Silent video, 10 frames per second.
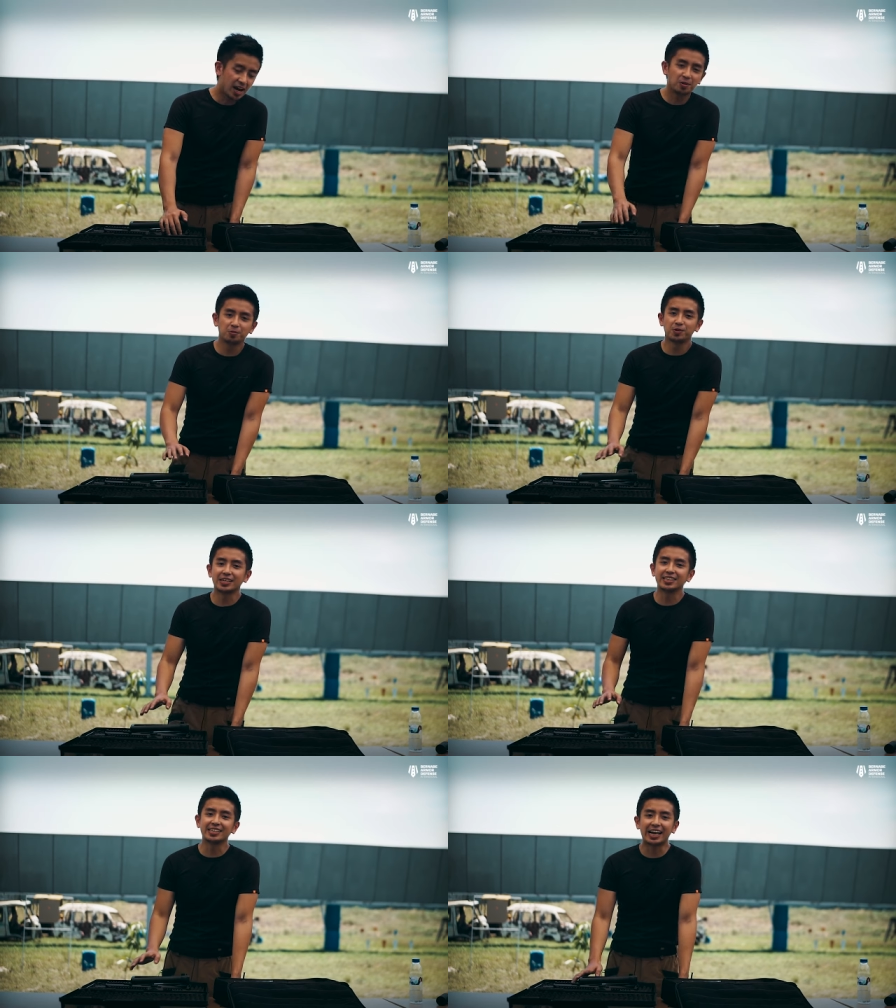not
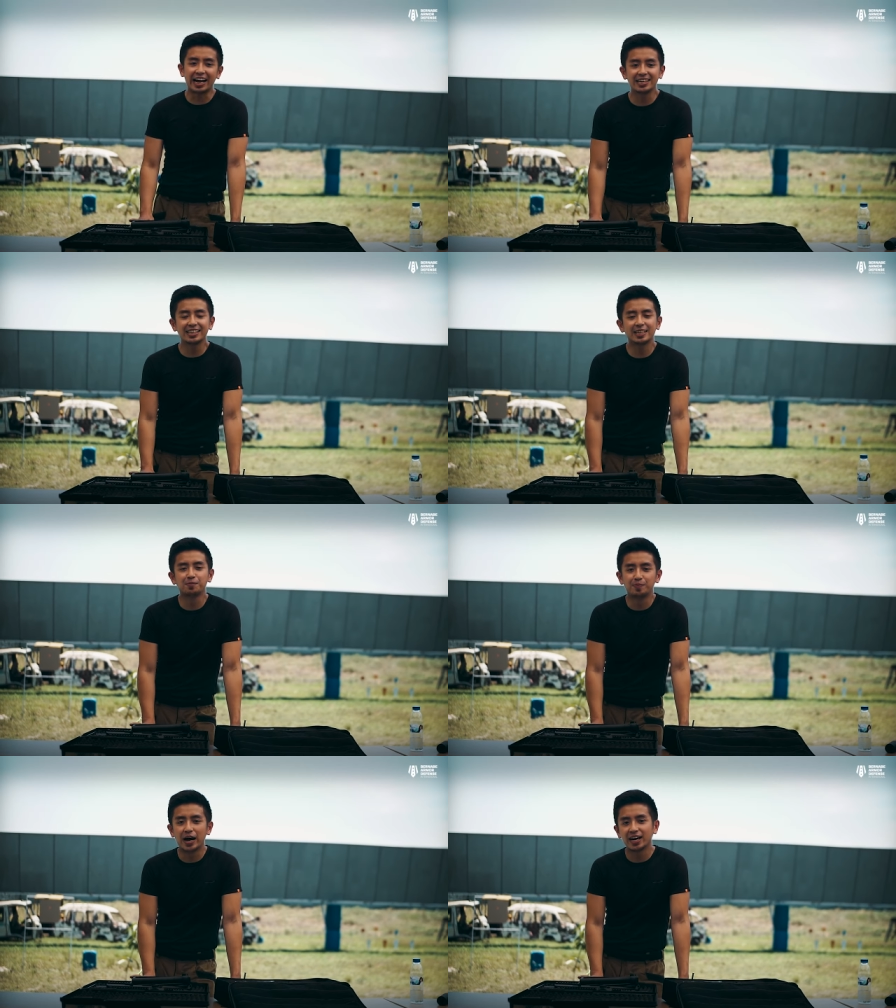really
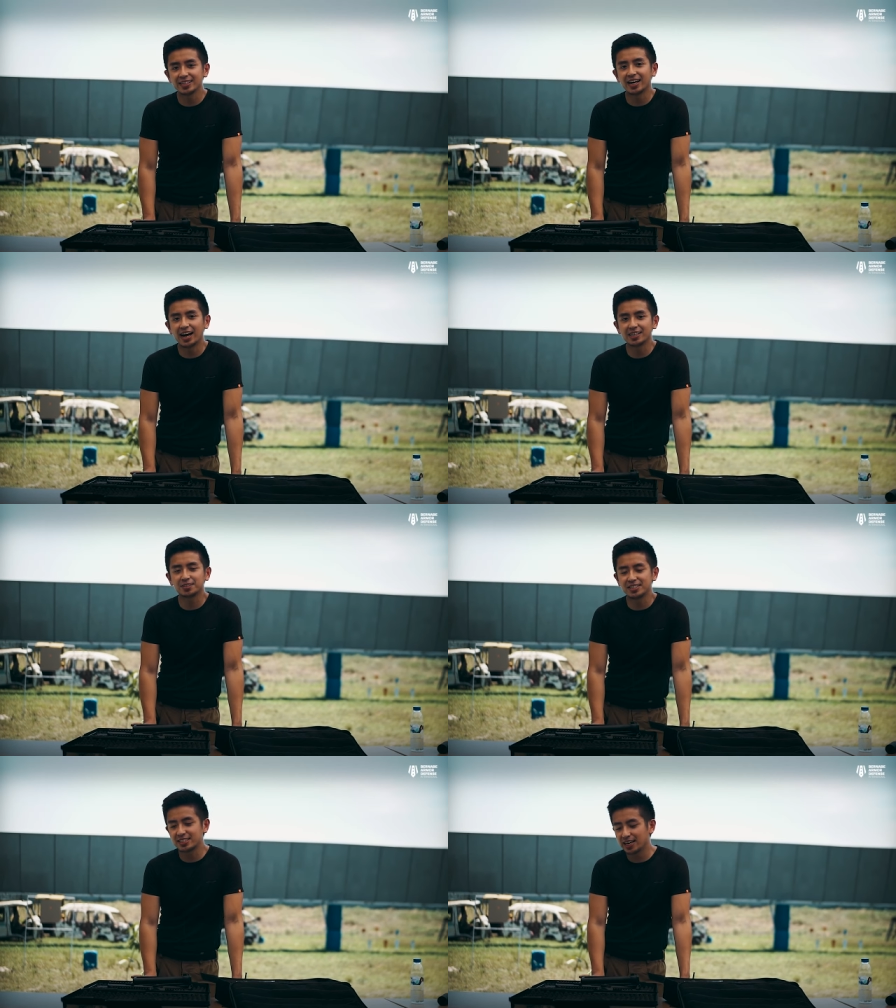anything bad that I
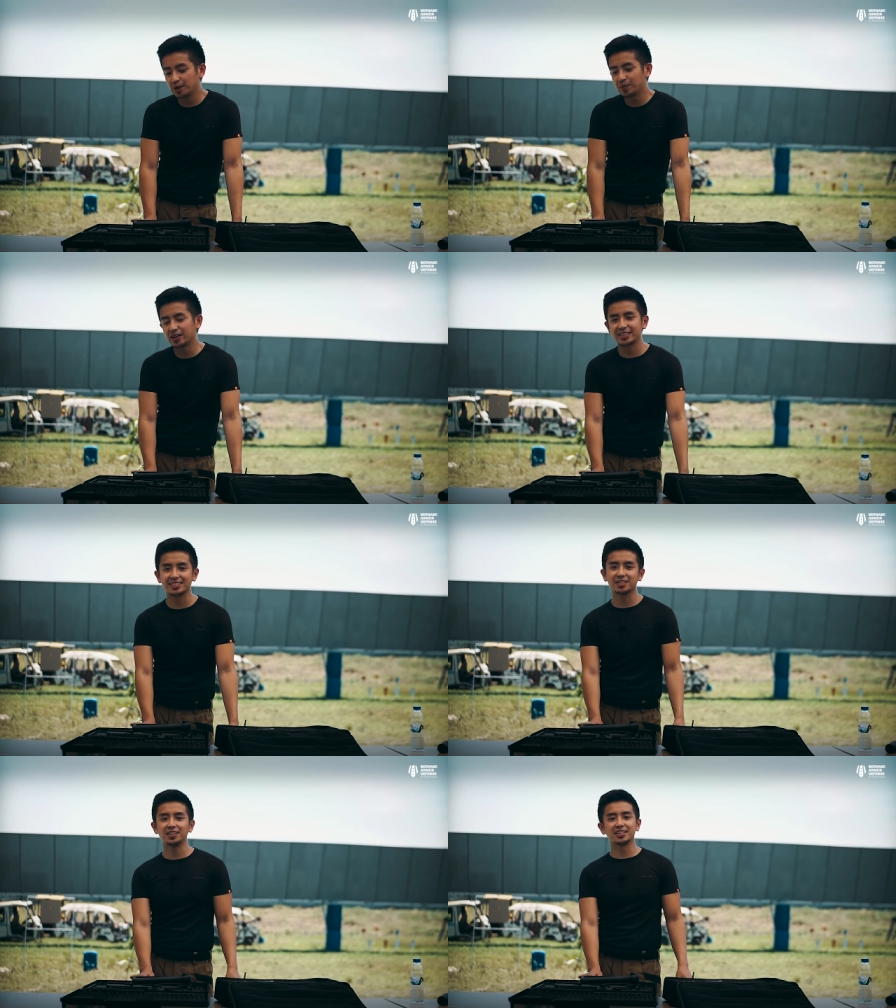could say about
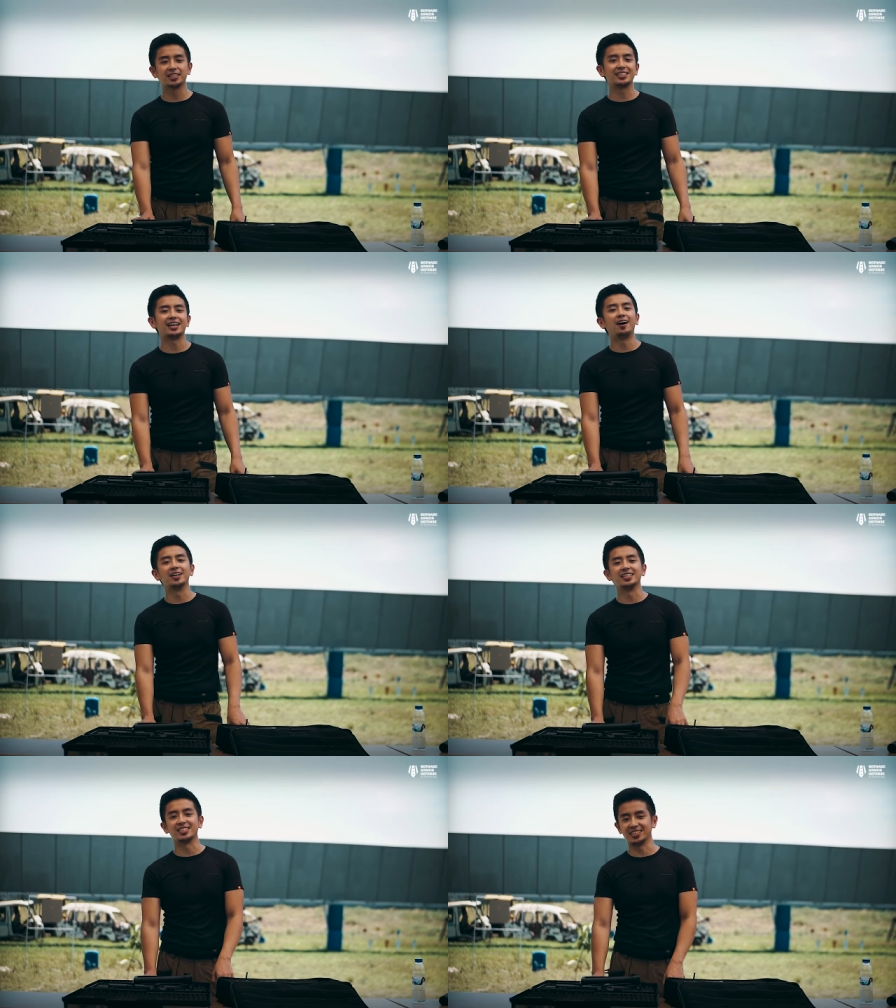this gun, because
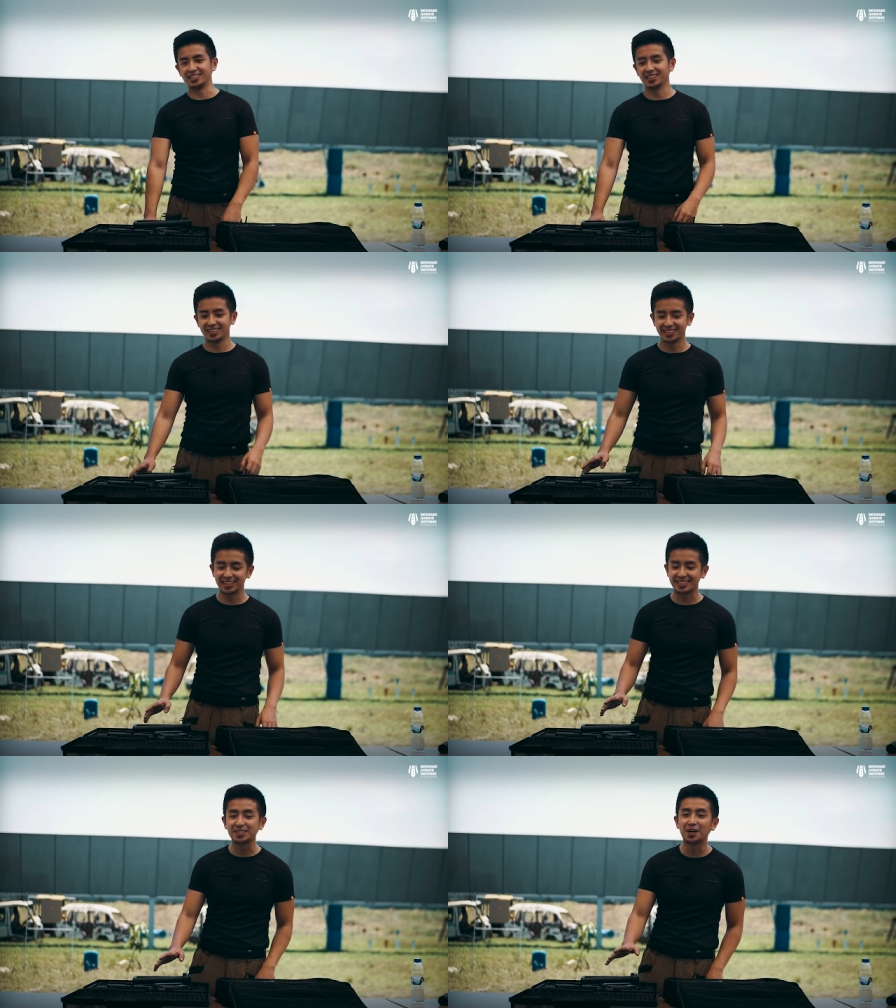honestly,
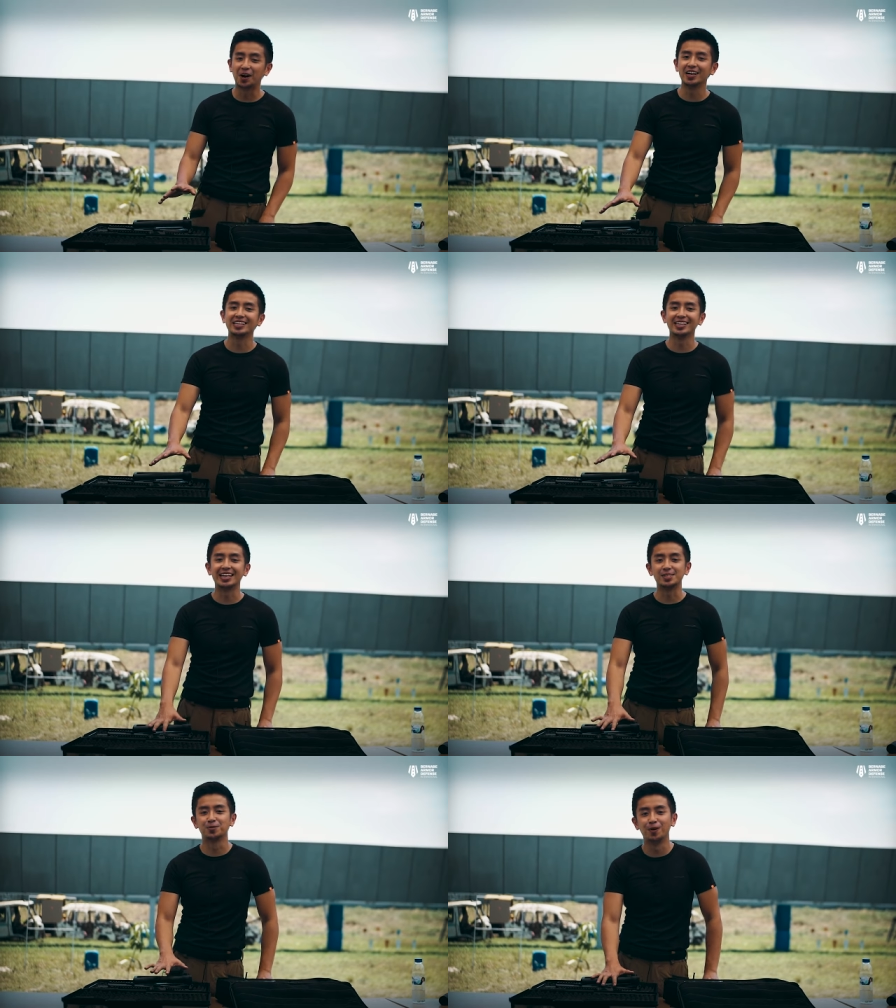this gun
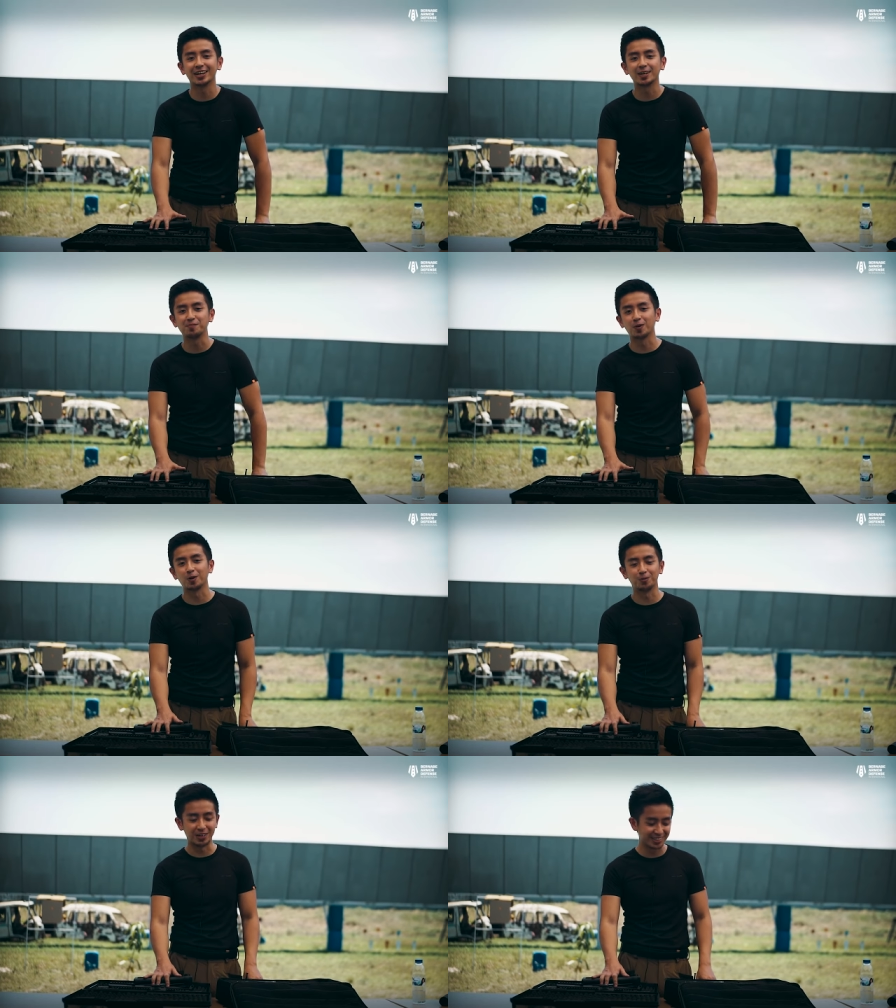is fucking
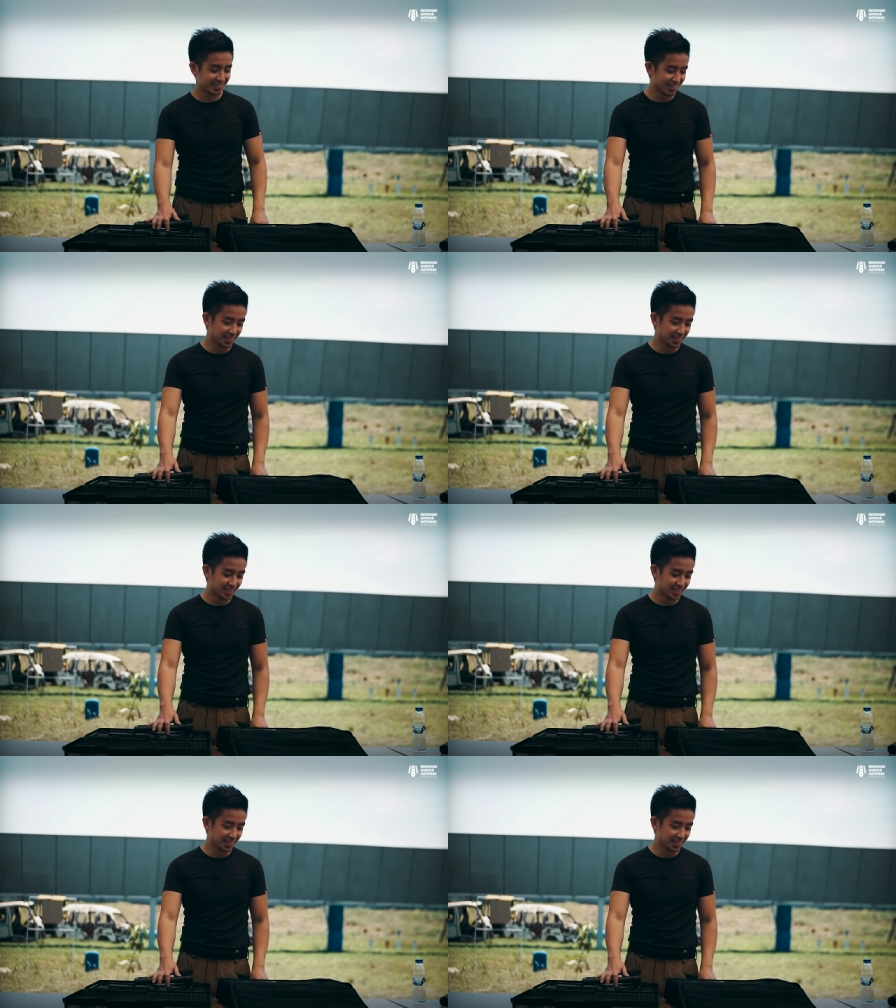perfect.